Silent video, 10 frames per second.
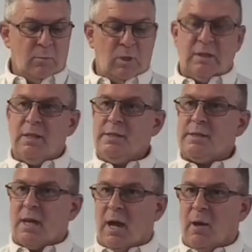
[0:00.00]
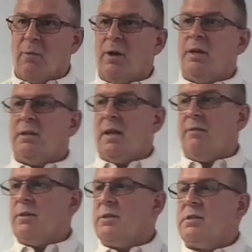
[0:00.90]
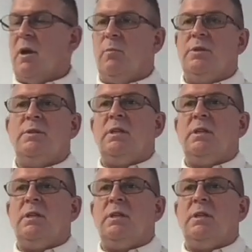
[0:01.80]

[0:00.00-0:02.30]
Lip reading: But this time, David summons